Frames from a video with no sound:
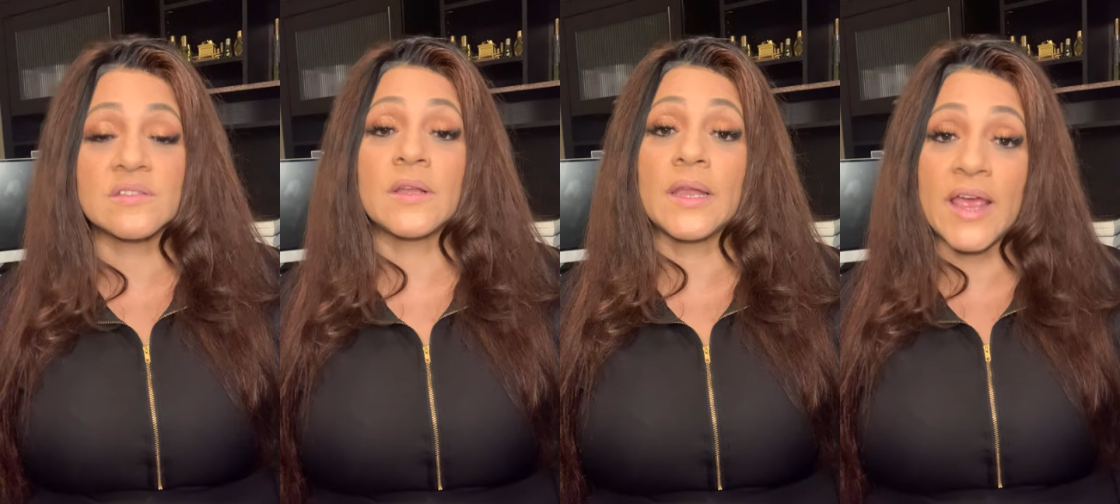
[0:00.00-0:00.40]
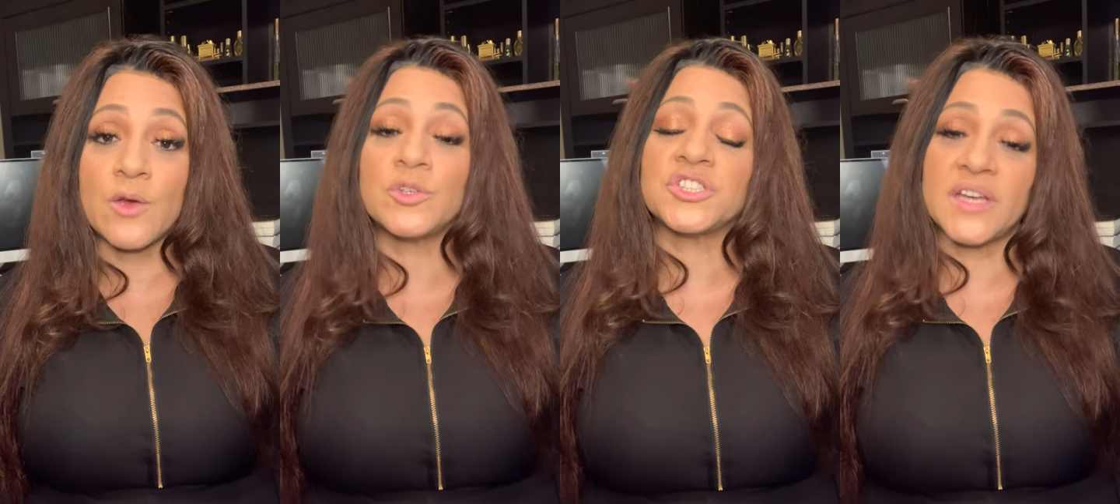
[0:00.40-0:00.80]
is a
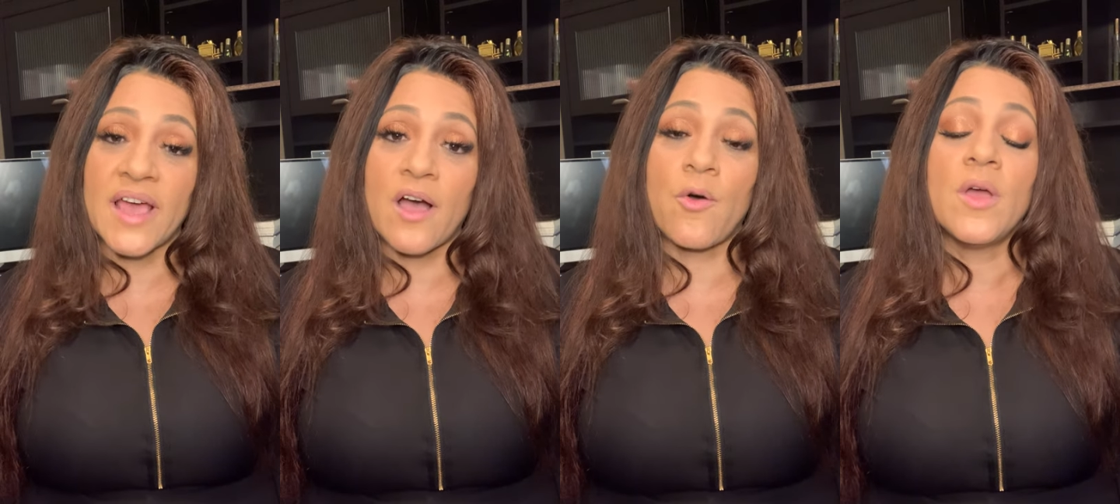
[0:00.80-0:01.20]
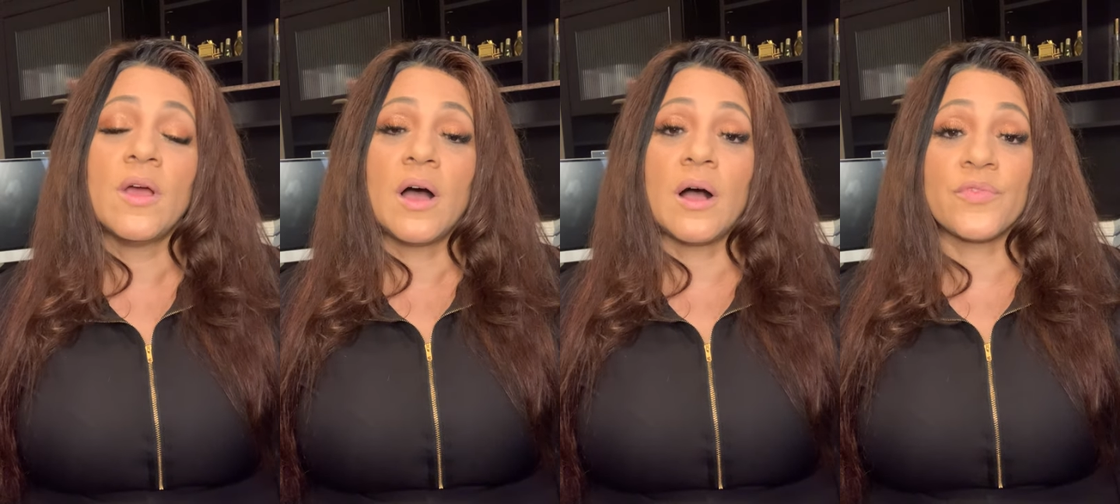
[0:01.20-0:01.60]
language now
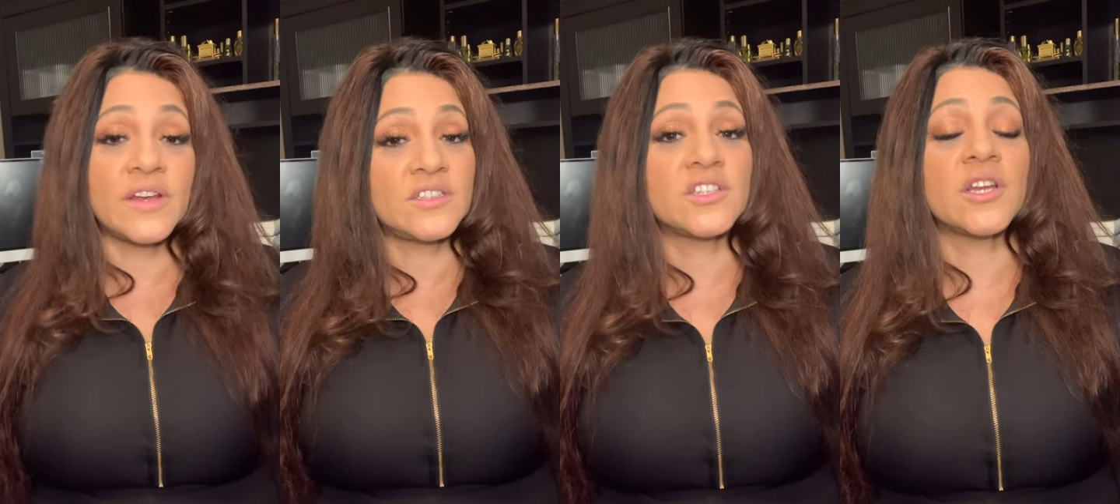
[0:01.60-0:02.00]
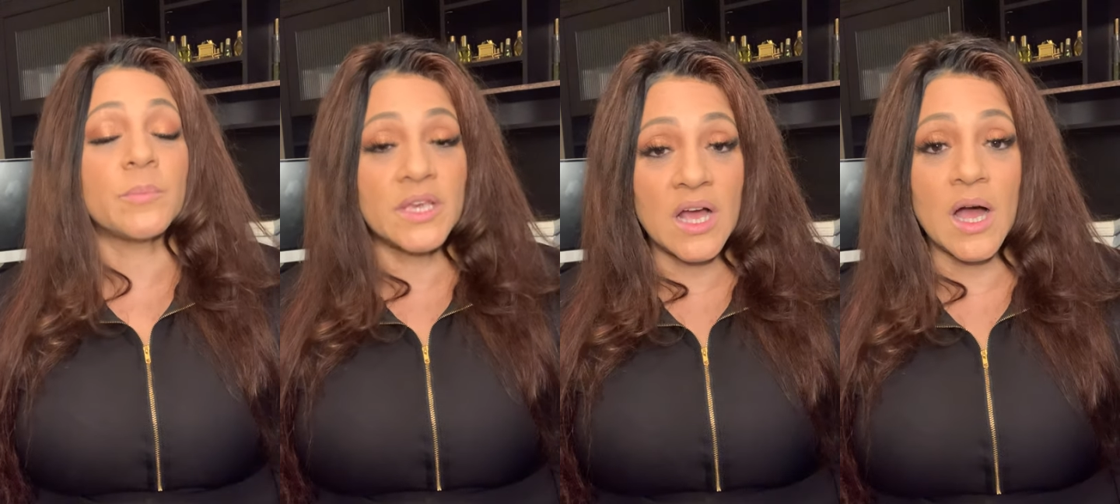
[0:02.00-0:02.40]
um, that is going to
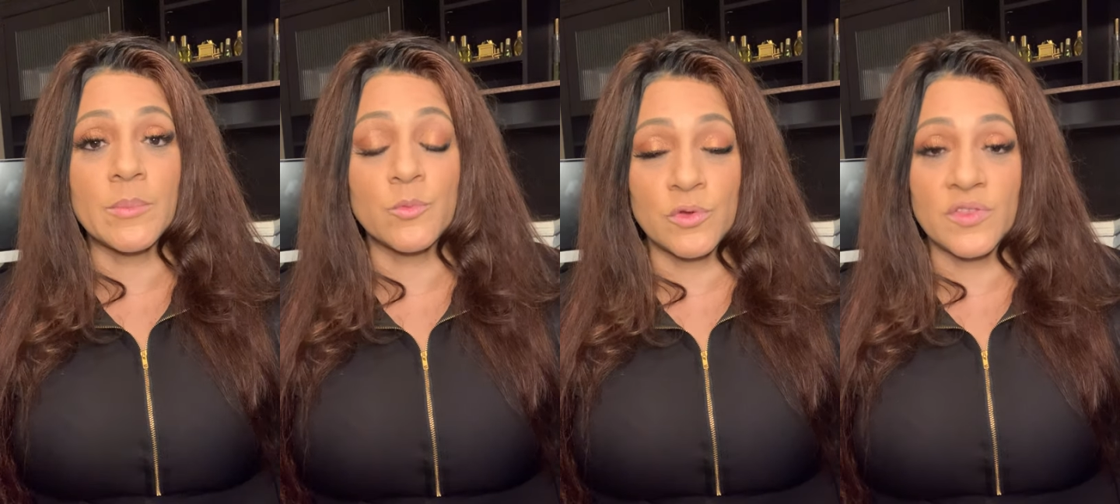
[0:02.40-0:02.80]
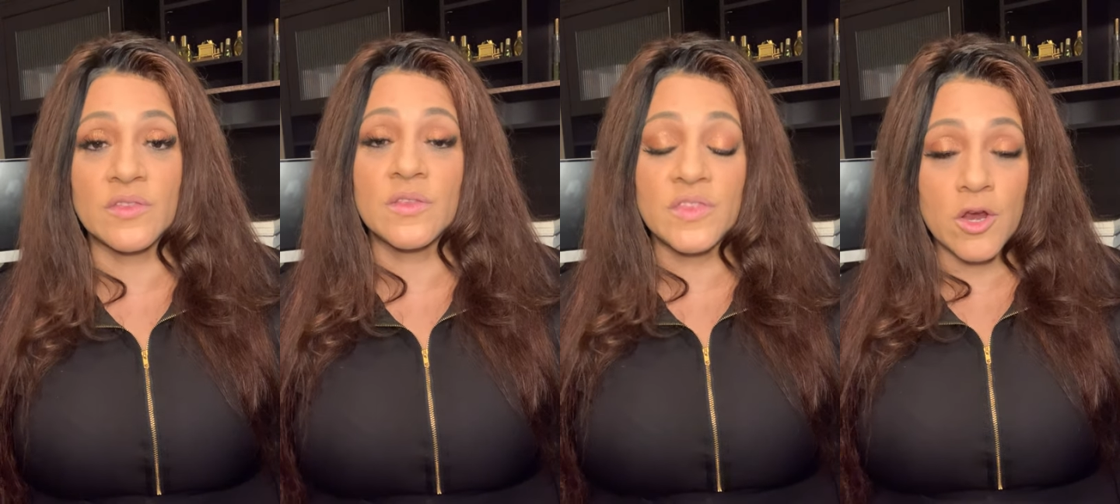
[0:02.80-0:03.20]
be common
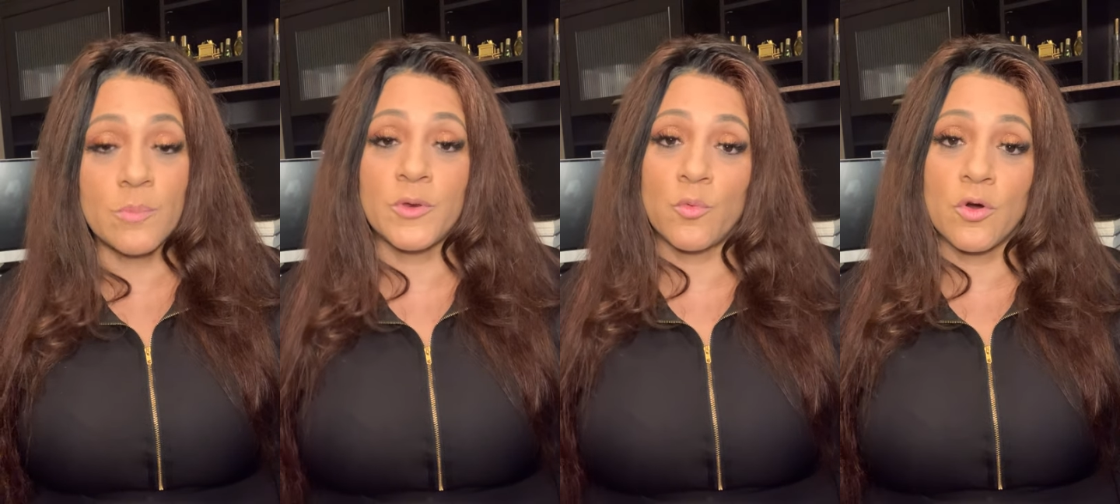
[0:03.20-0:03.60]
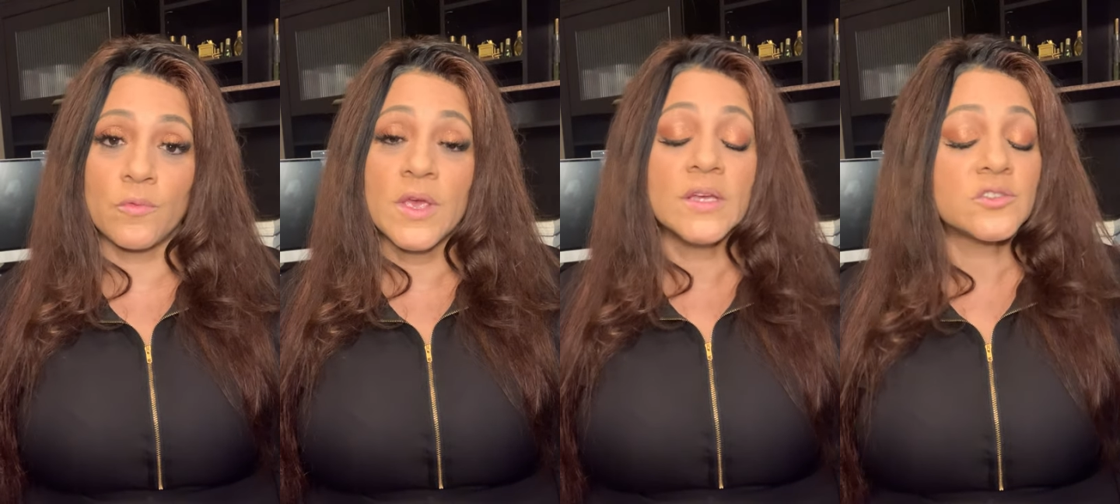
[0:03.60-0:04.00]
within the therapy world.